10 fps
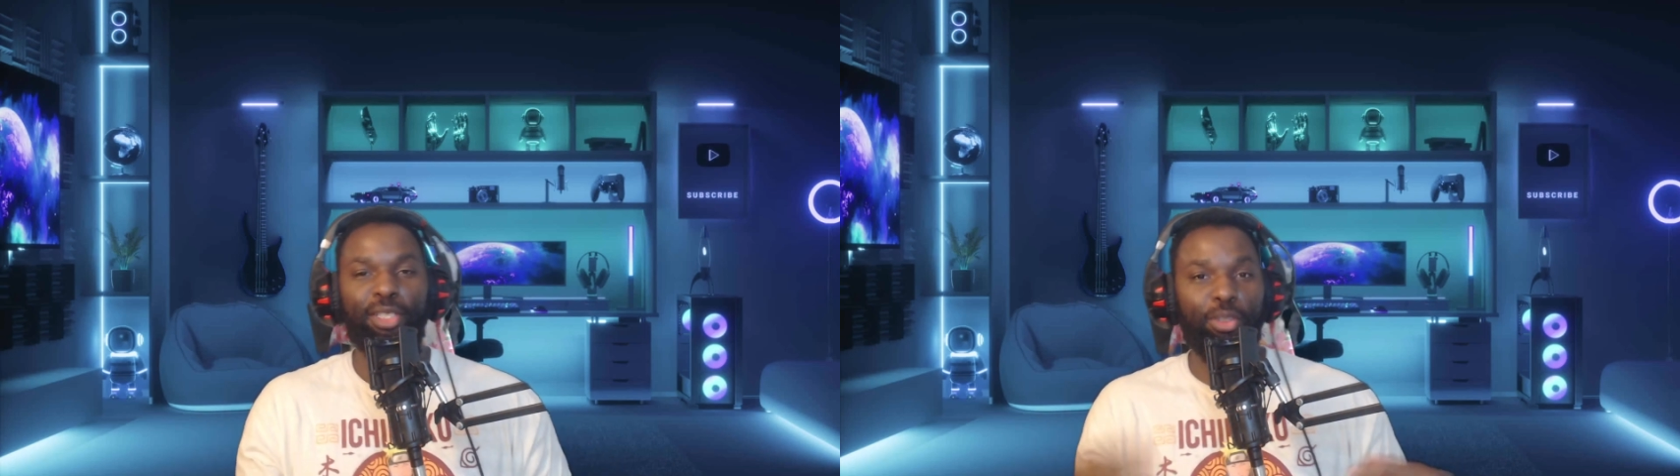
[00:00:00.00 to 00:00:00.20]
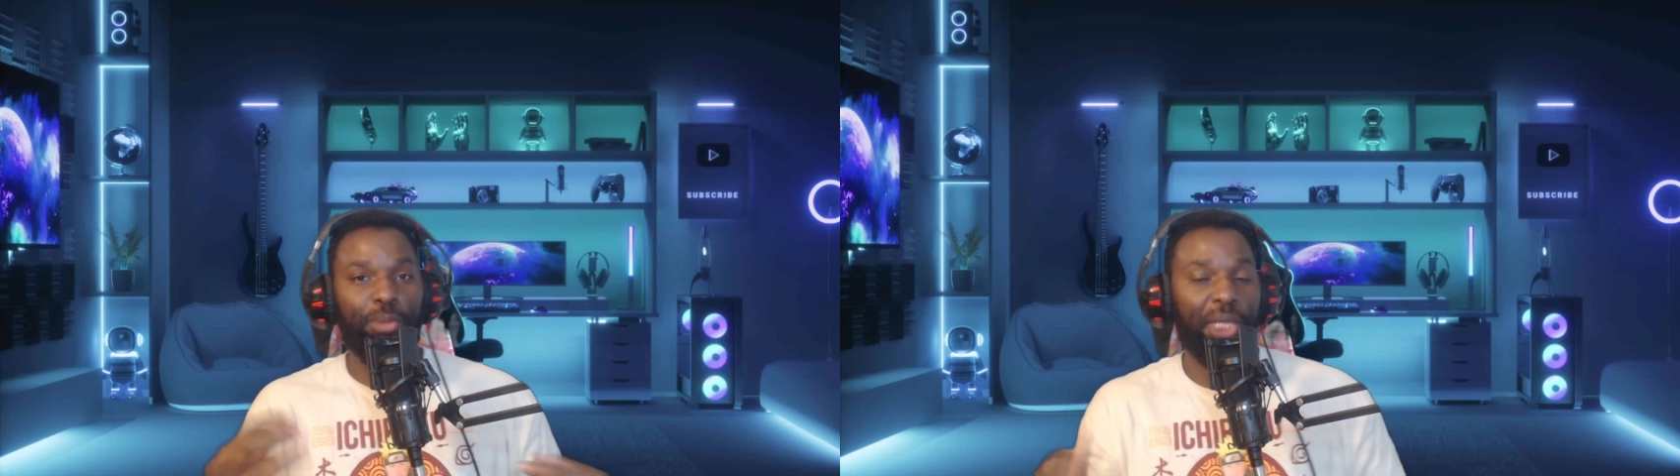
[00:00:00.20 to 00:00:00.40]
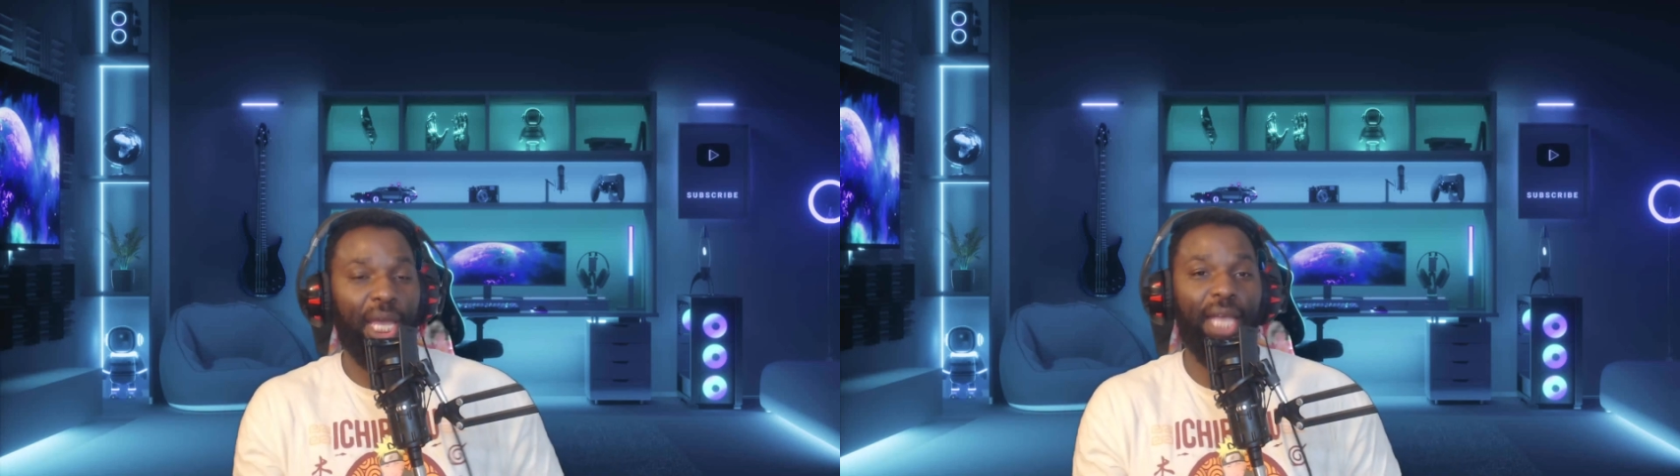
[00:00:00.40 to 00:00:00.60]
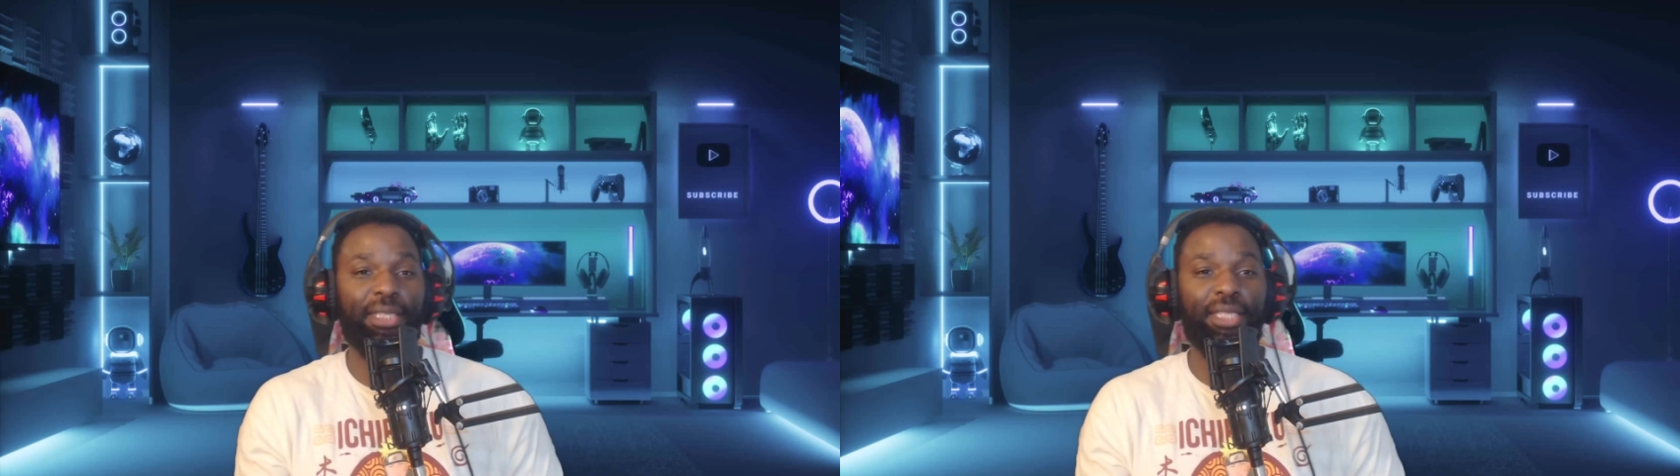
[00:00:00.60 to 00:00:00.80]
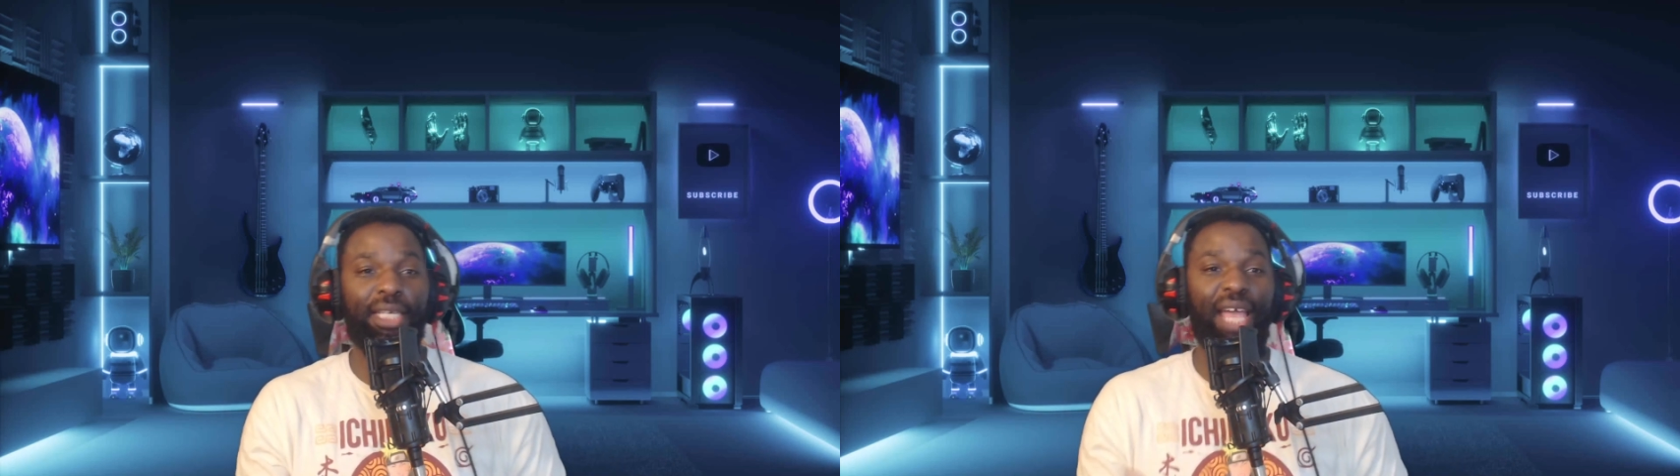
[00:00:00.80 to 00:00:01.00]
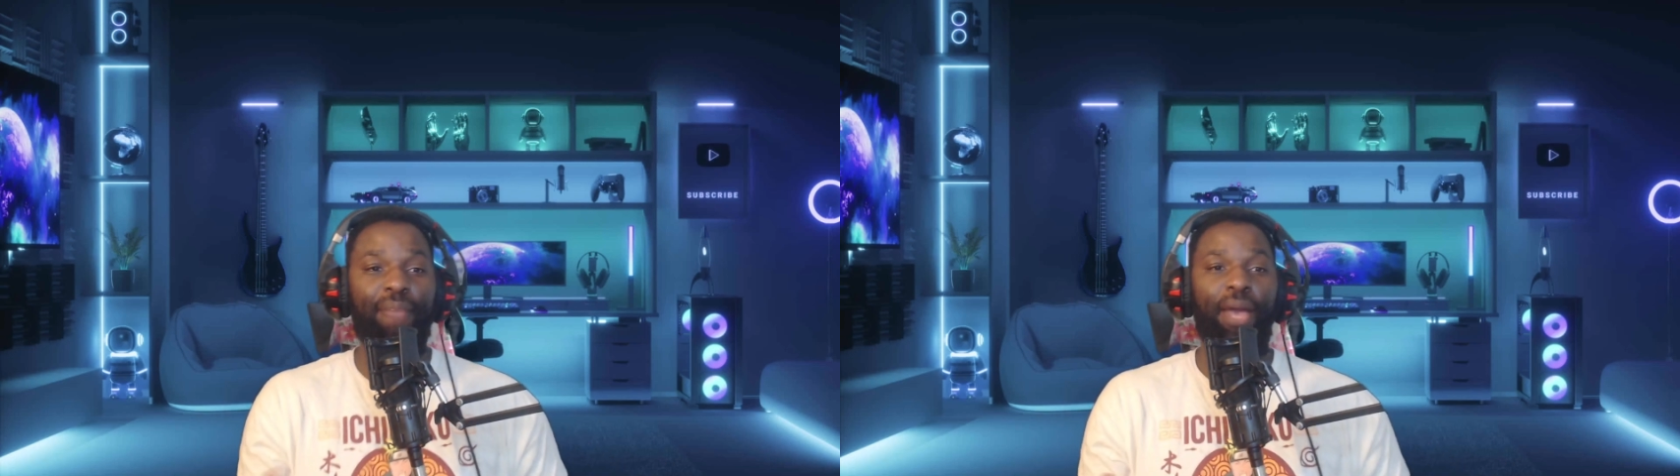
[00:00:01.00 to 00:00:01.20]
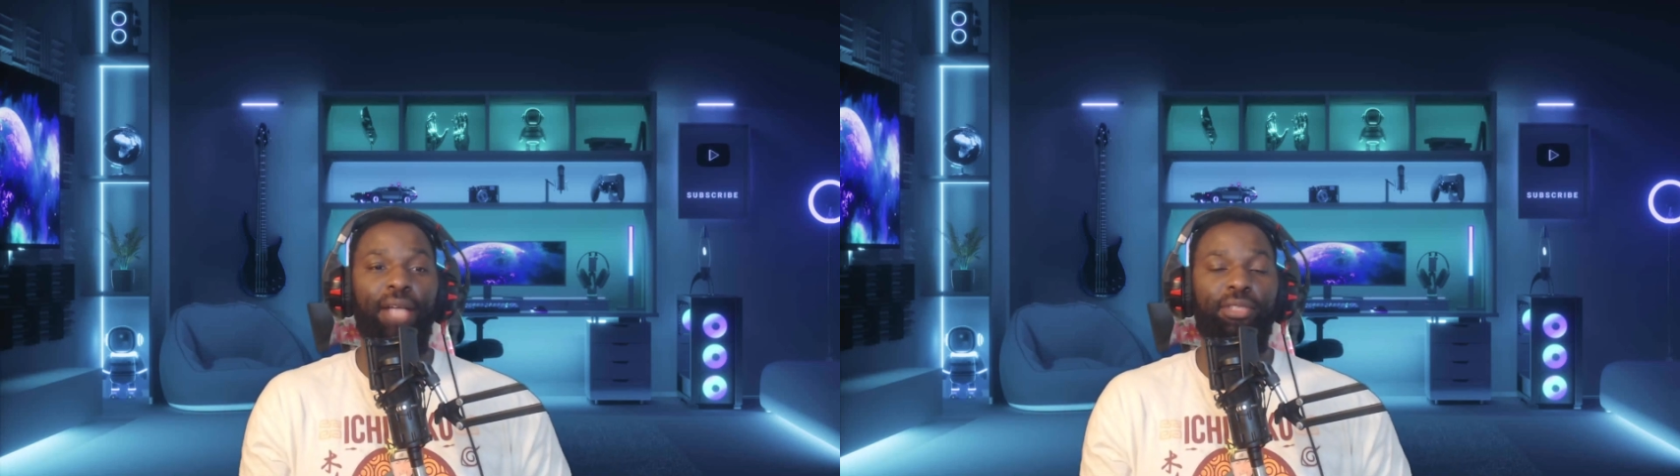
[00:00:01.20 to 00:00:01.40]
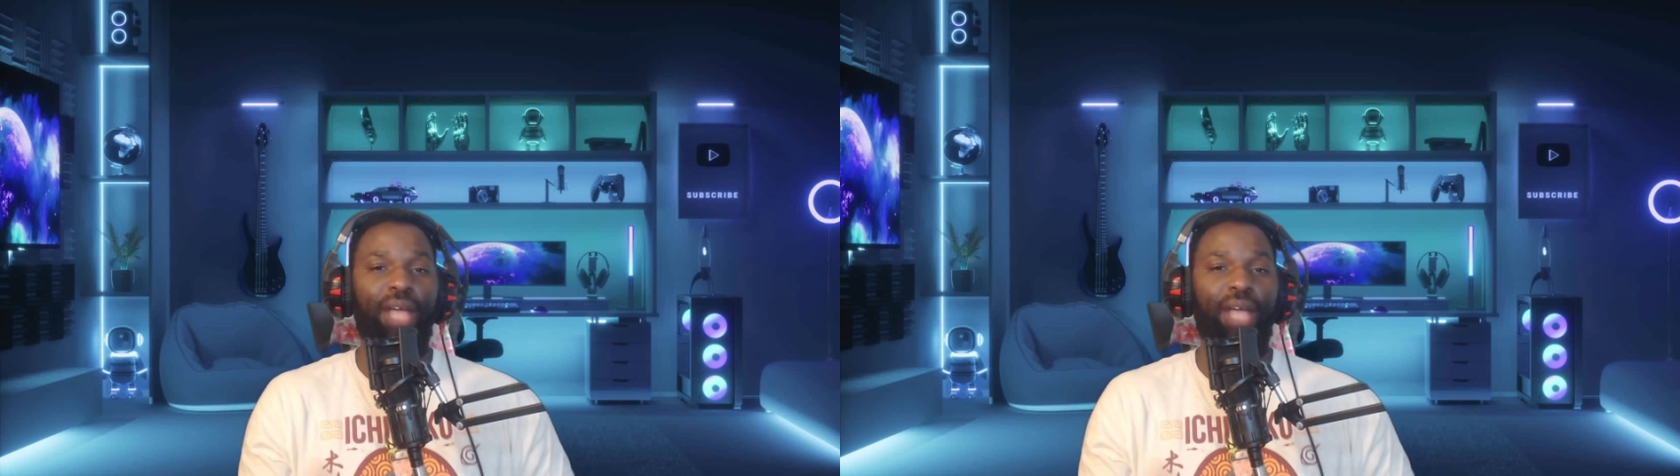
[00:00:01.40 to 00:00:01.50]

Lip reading: to change the game back to